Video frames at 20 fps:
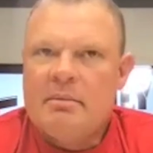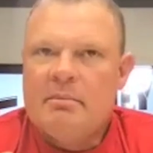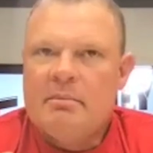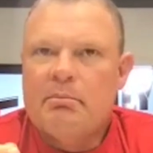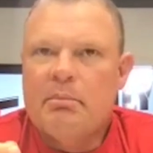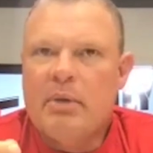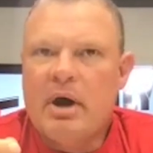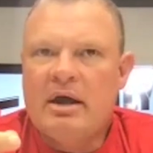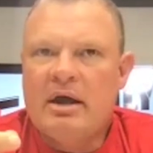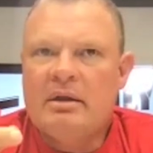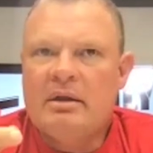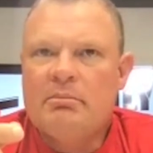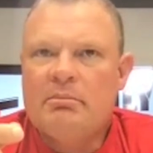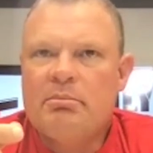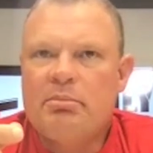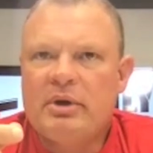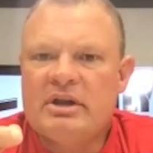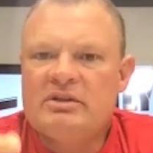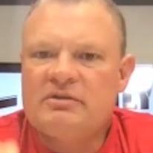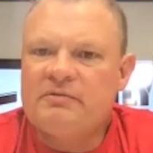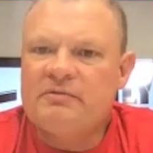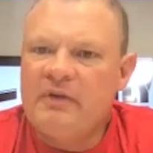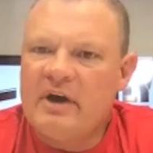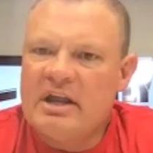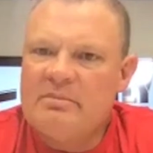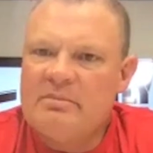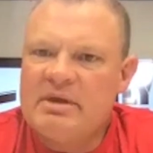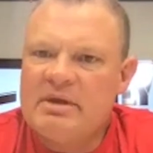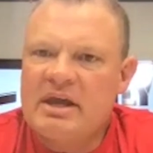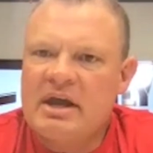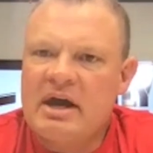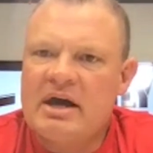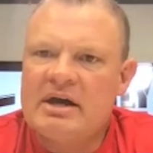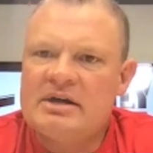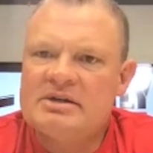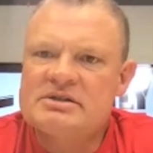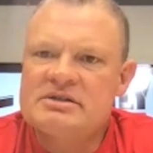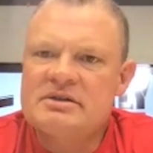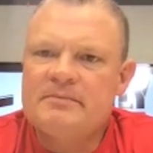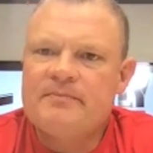But it's funny
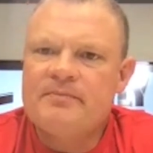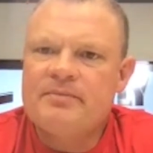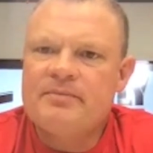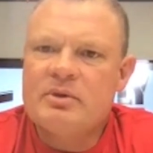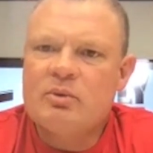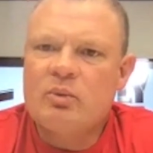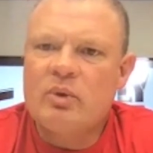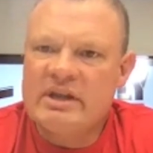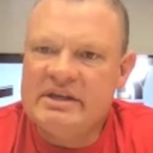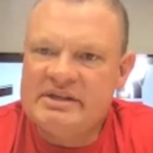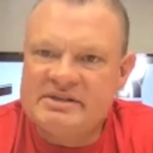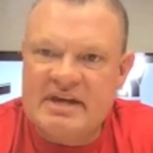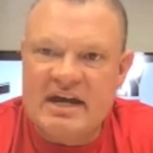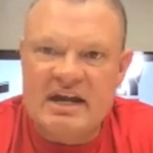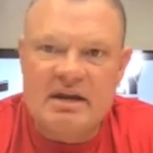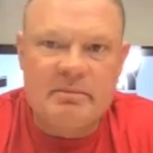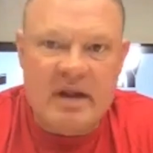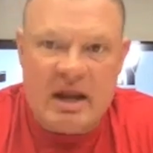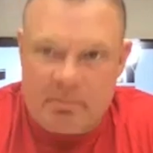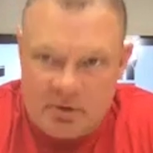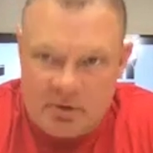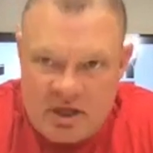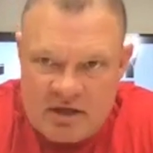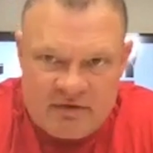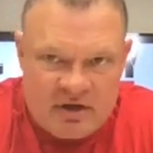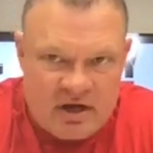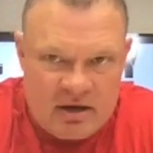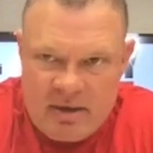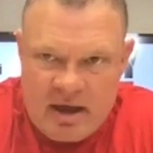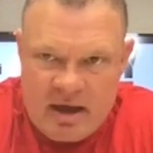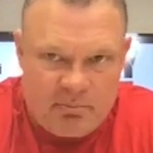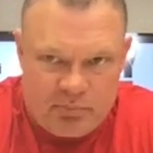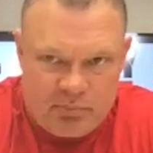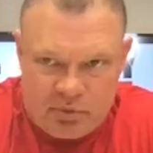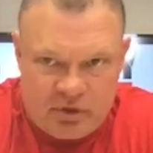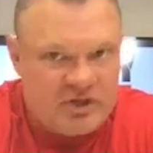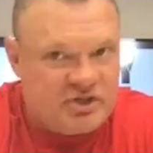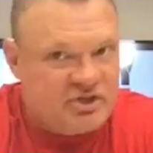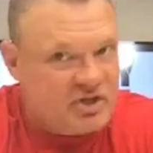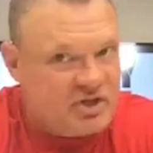because what he said to me, and I believe it. I'm not
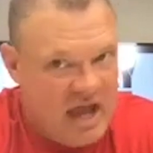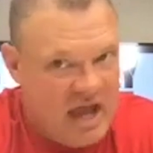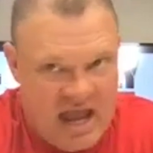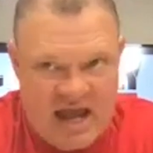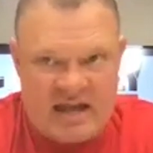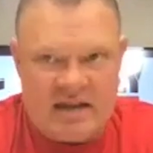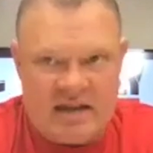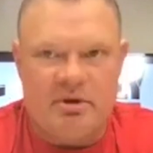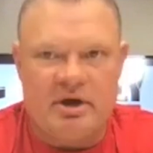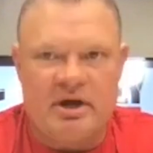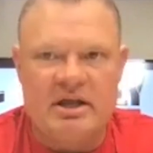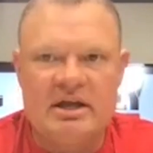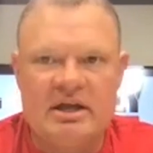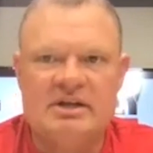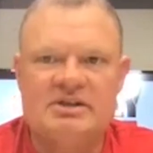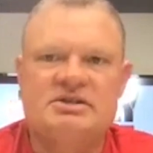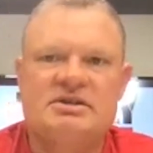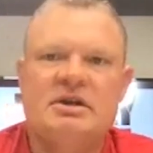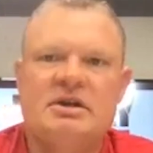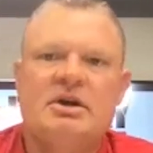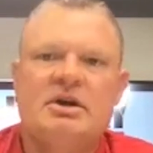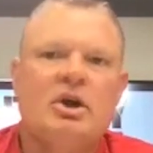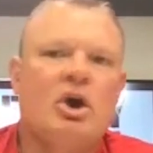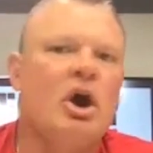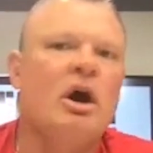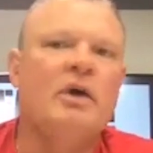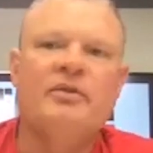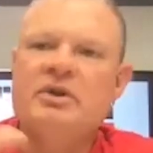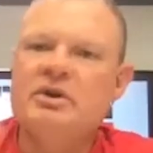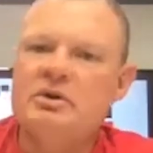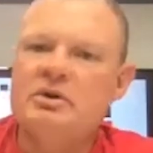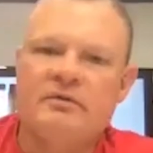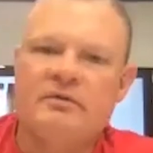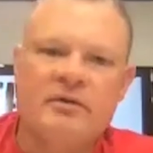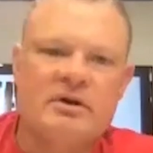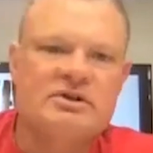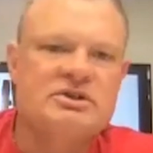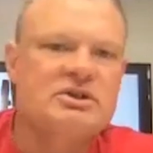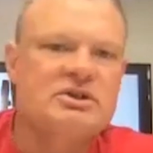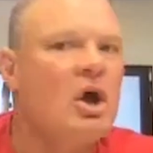preaching to anybody. It's call it the
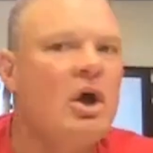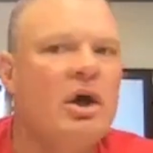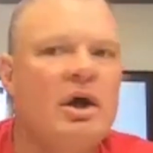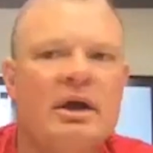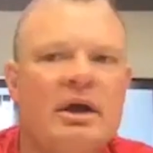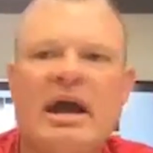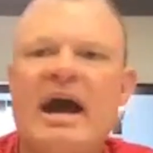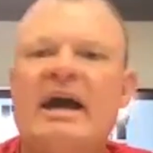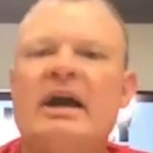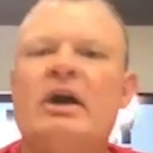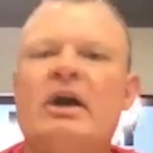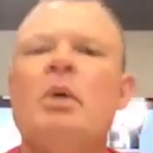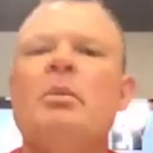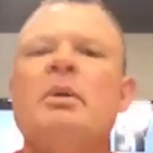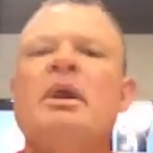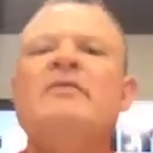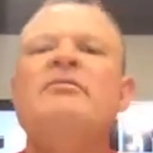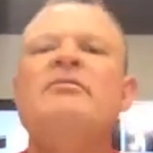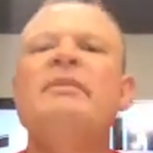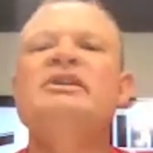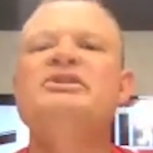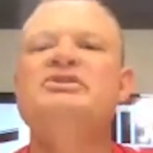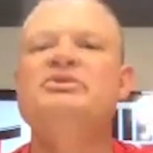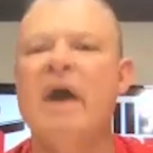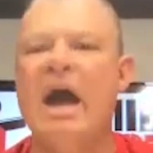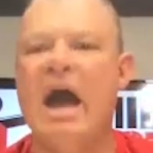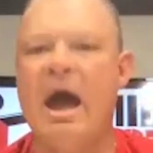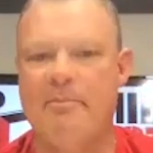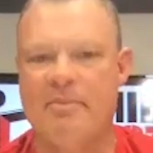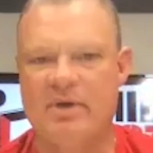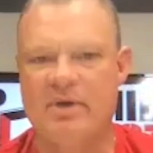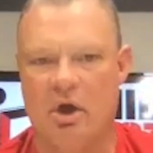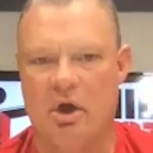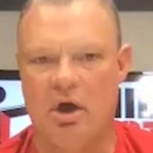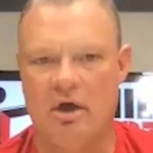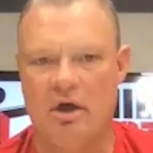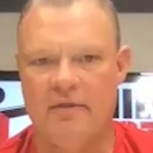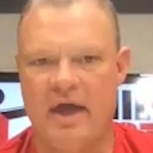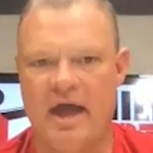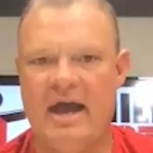universe, call it God, call it whatever makes you happy,
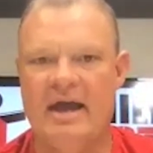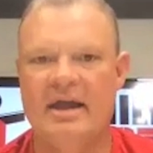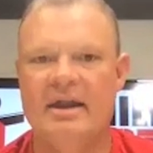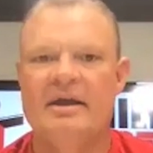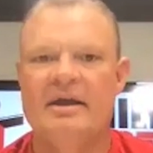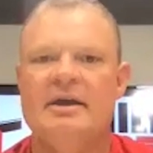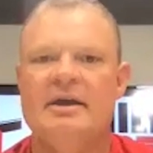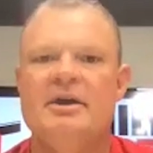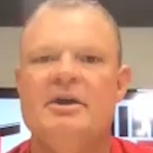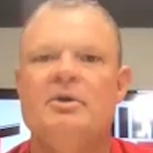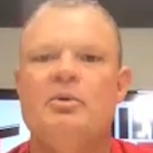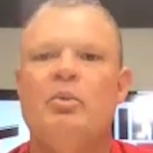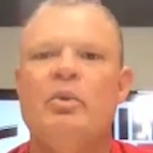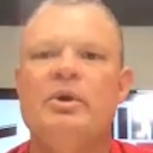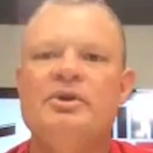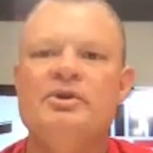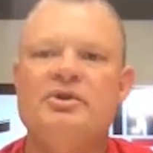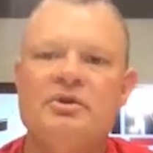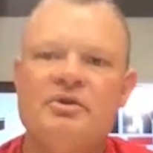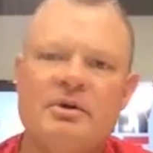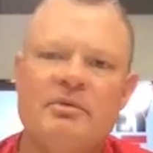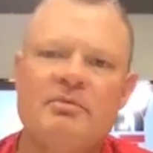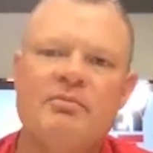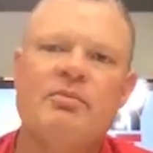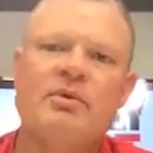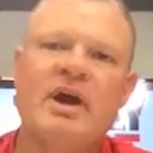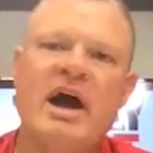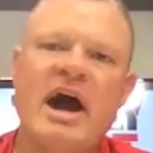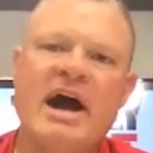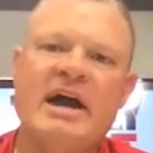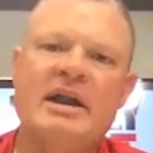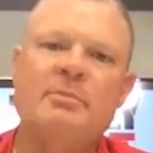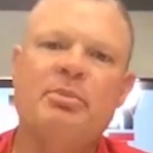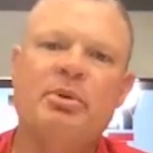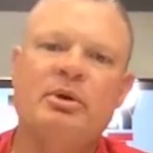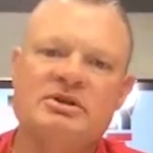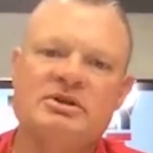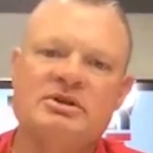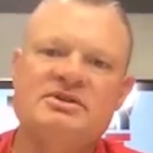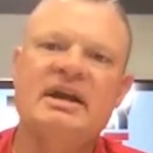call it that. When you're the kind of
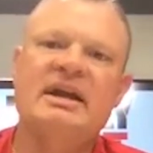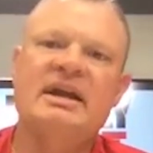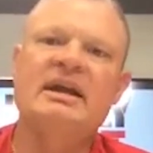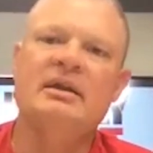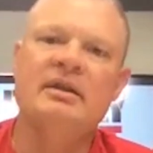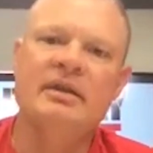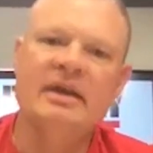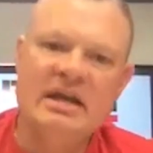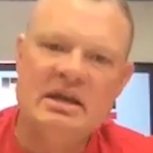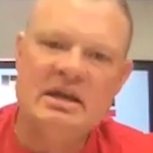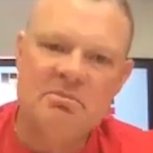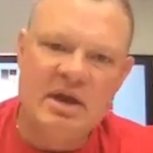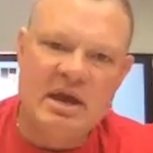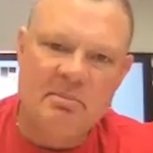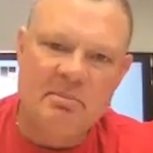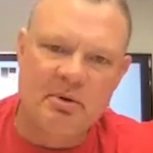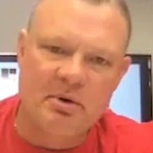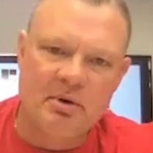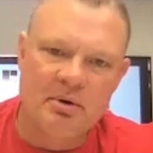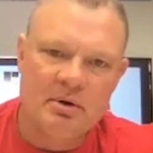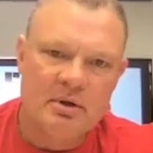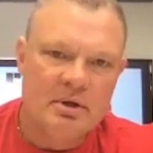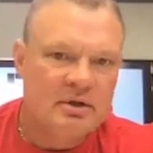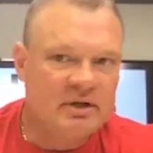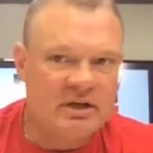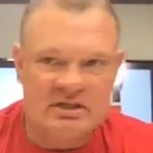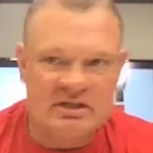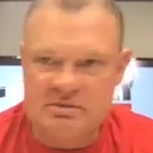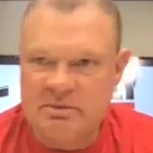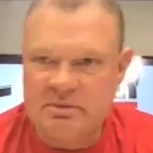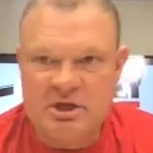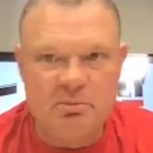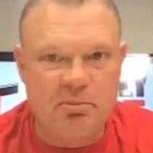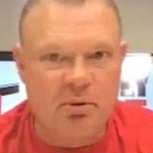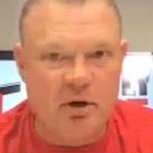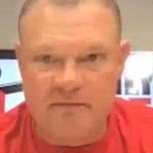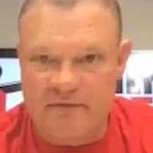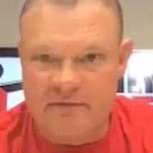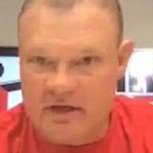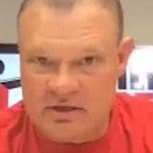person that can lead people, doesn't mean you're
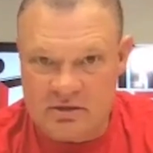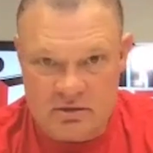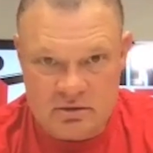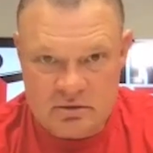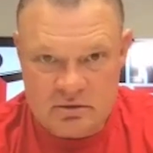perfect.